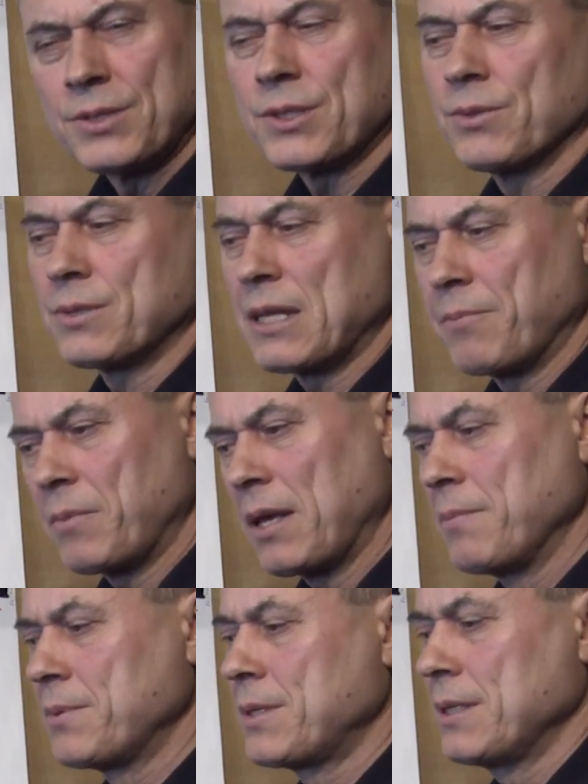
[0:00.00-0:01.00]
So
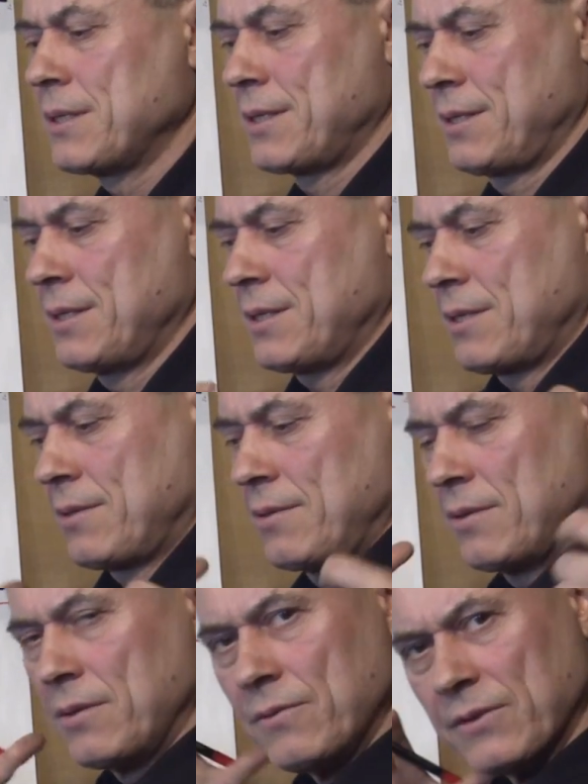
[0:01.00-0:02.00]
sometimes this is
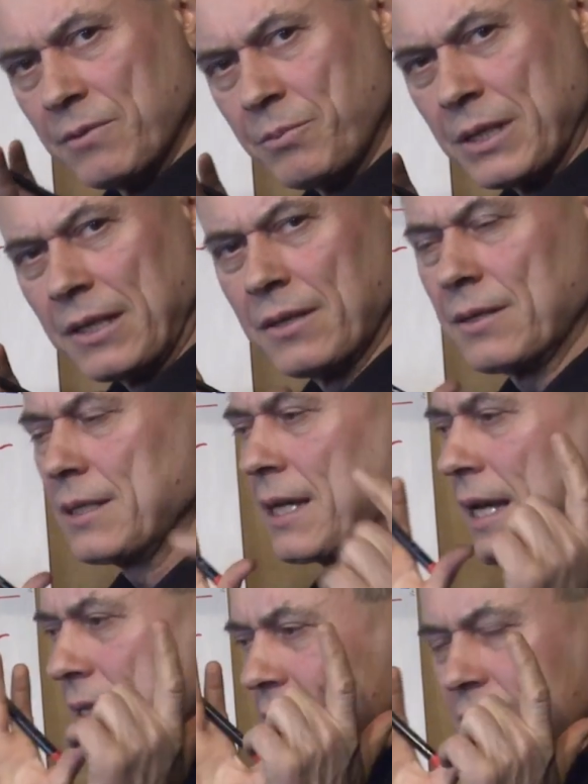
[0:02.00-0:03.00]
even bigger, the
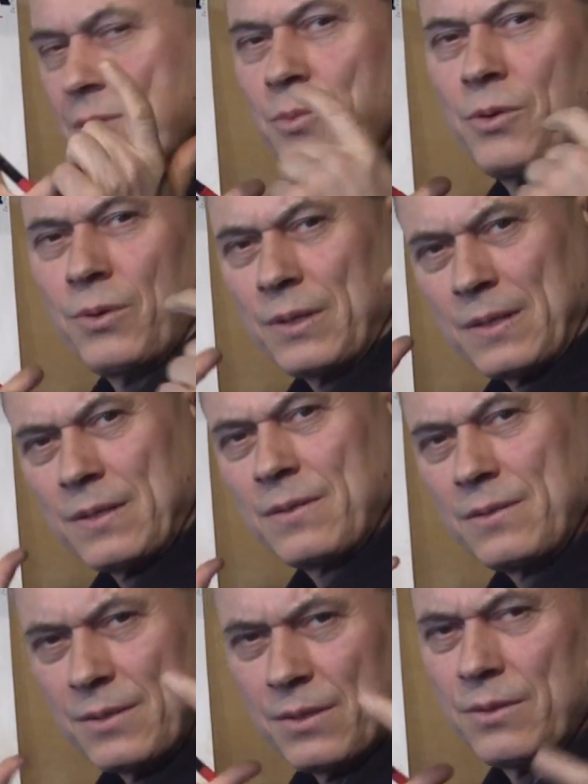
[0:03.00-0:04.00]
head is smaller,
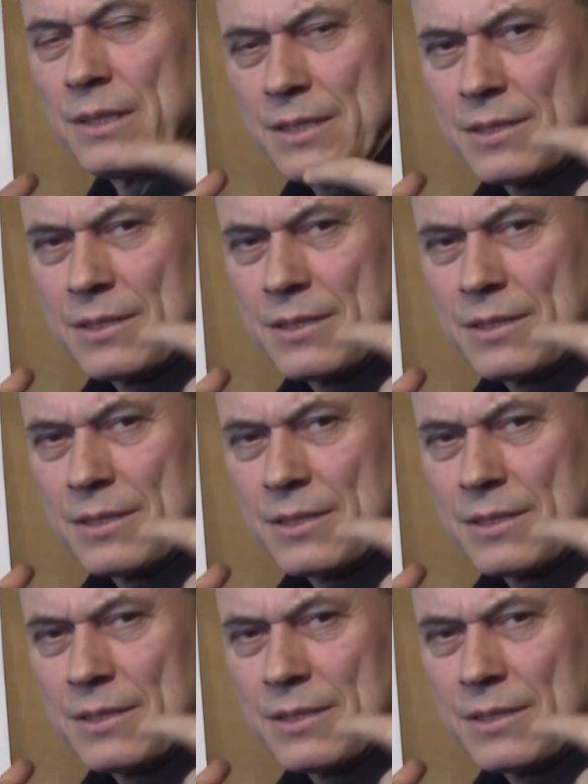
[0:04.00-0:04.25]
you know,